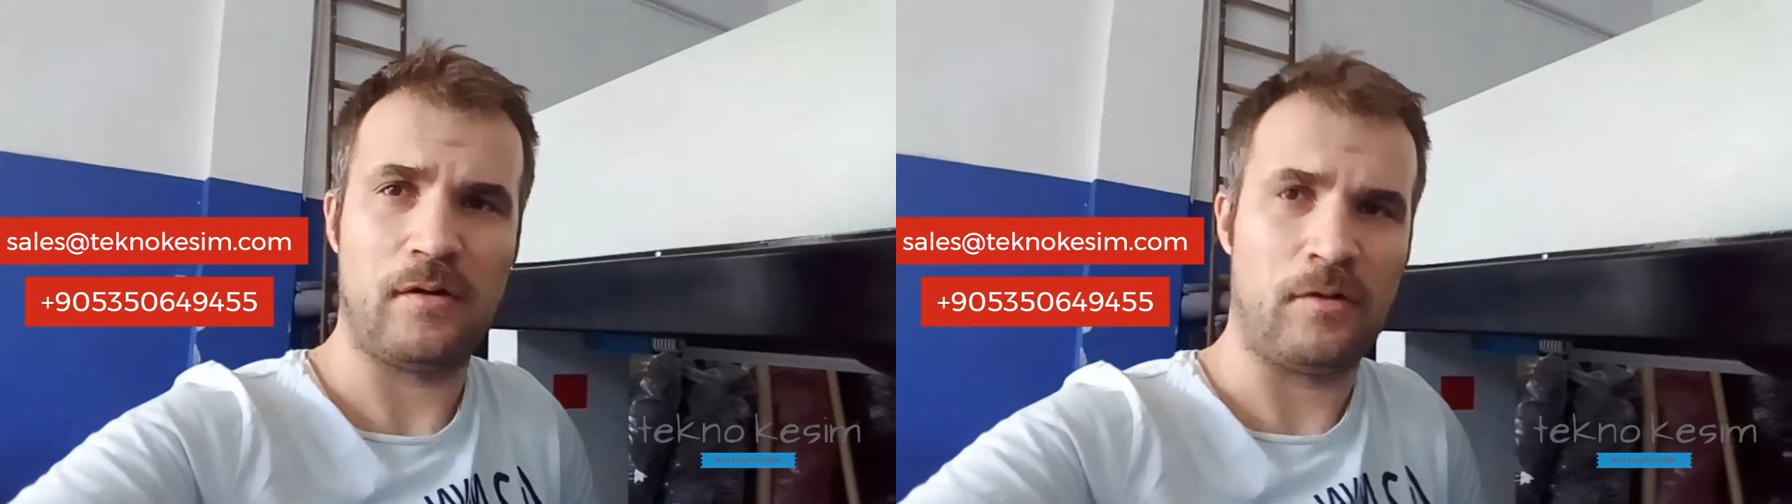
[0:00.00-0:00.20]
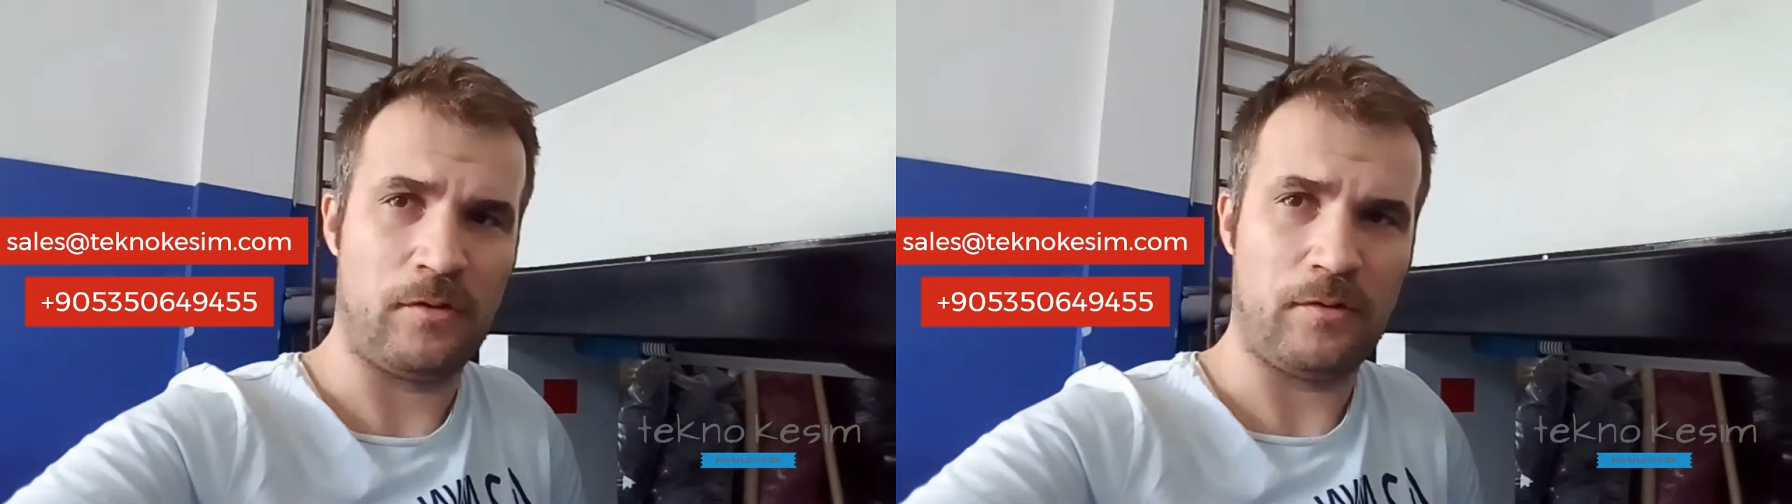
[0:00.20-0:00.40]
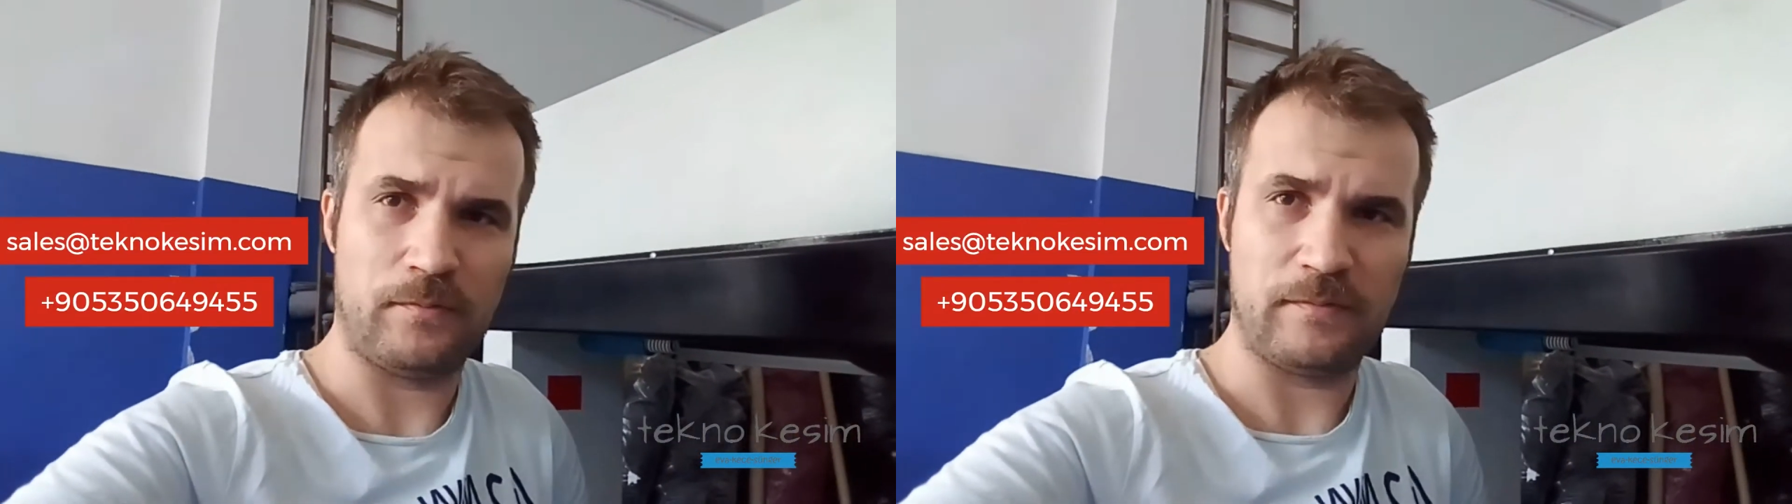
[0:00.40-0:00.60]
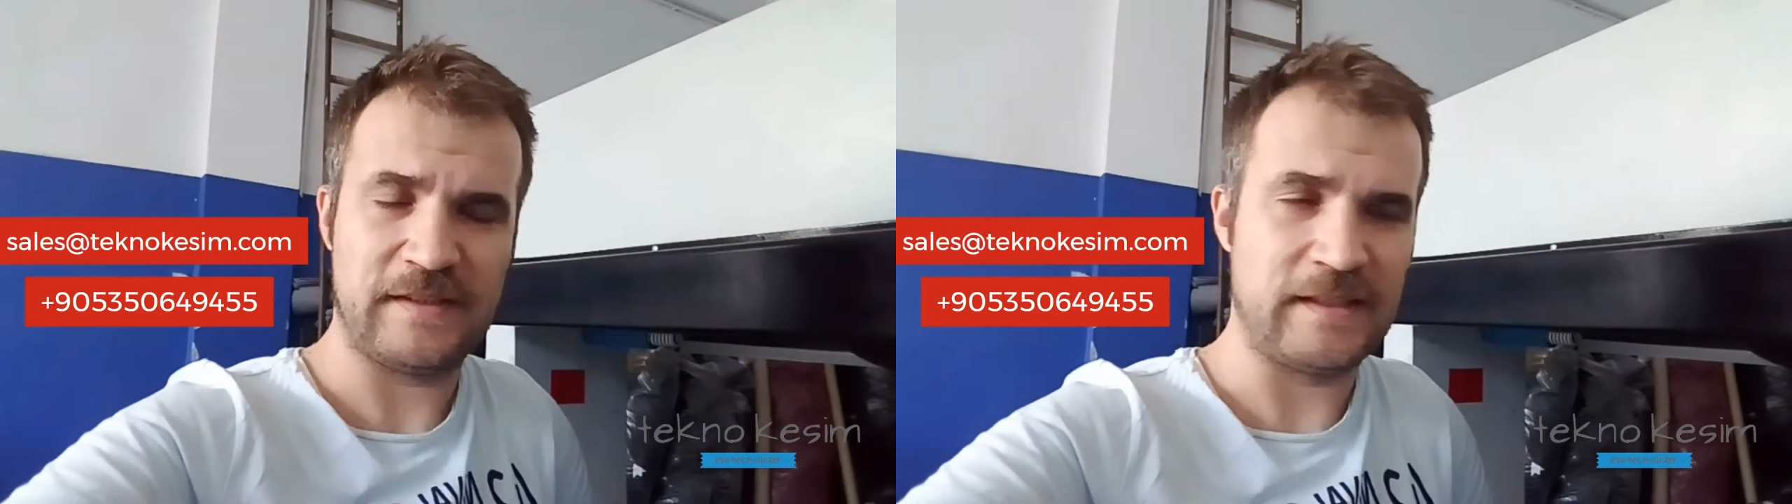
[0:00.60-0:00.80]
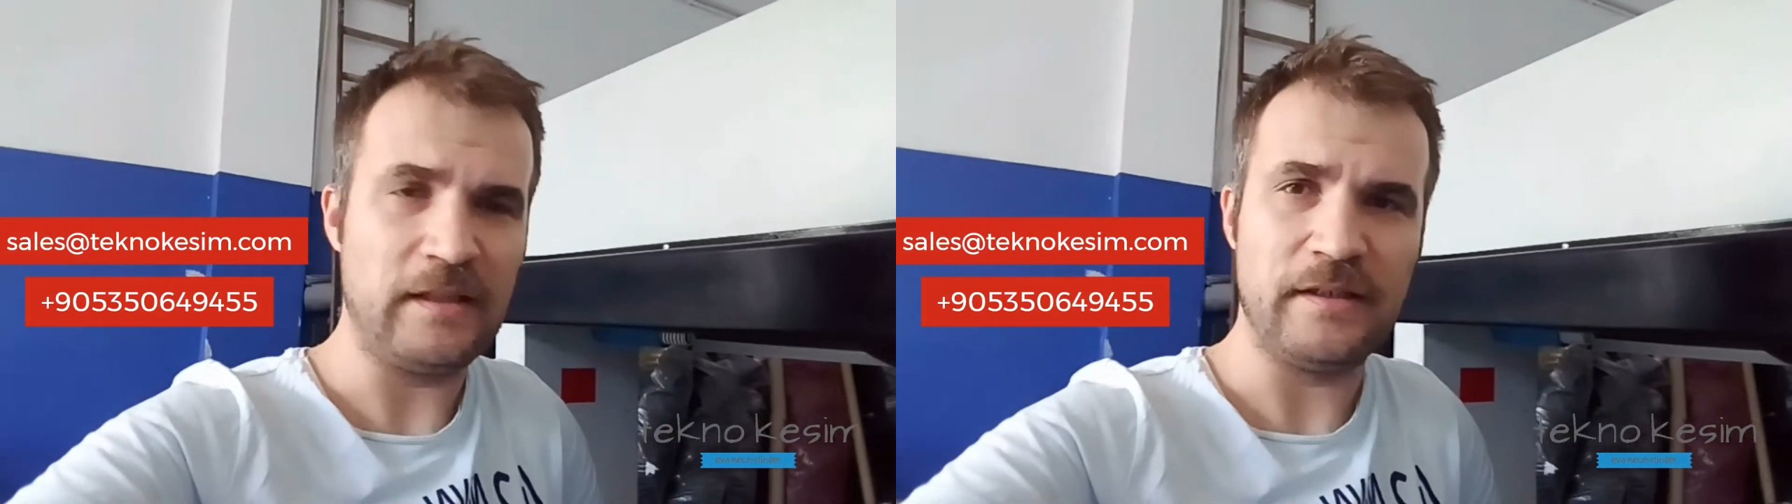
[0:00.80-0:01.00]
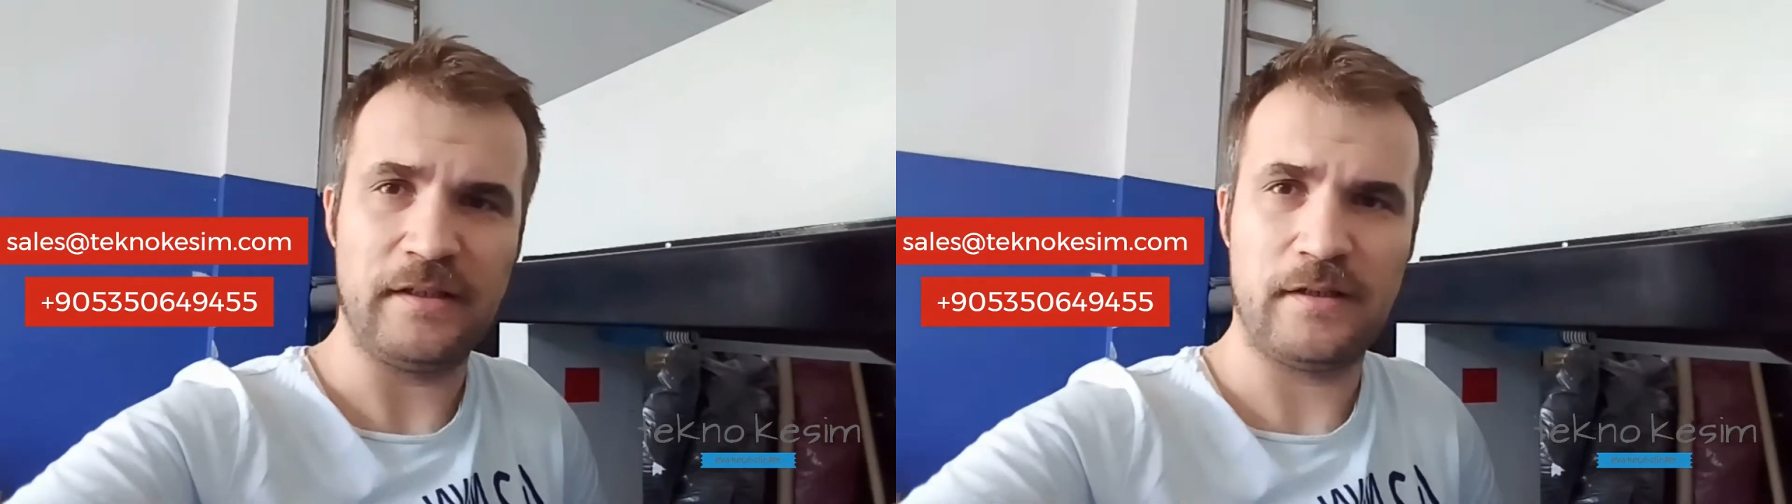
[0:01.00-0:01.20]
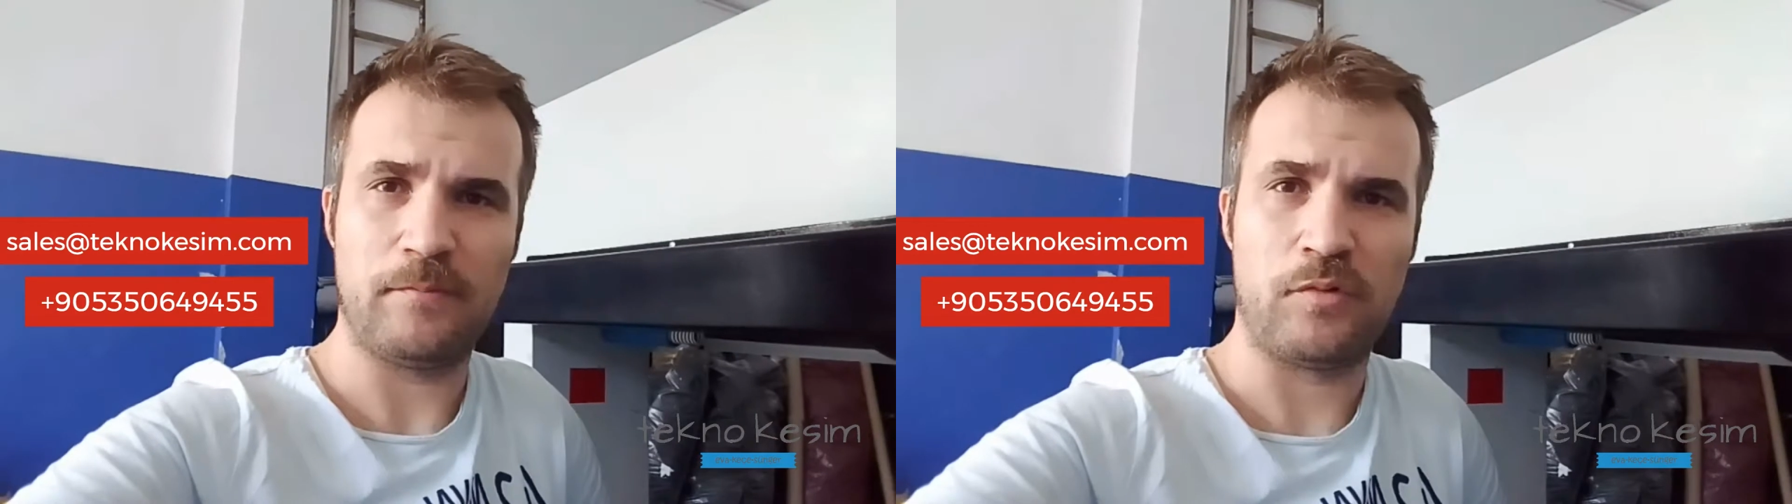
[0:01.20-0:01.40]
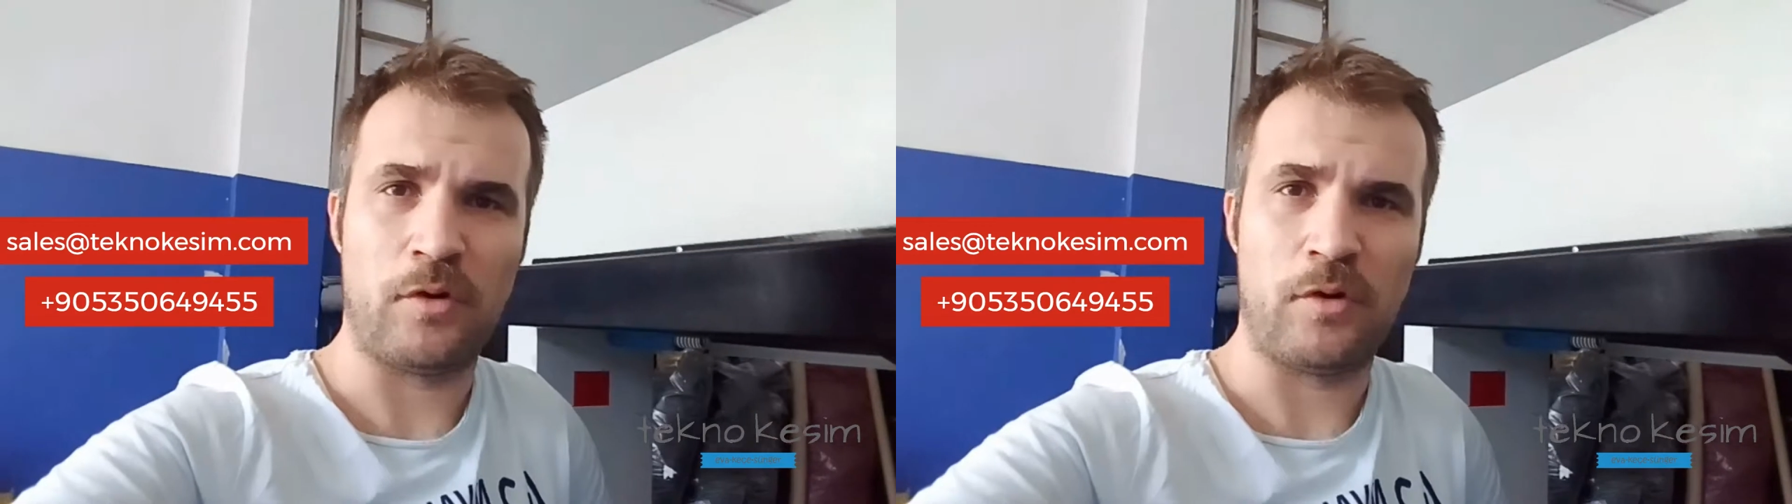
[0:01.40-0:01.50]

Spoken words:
or selling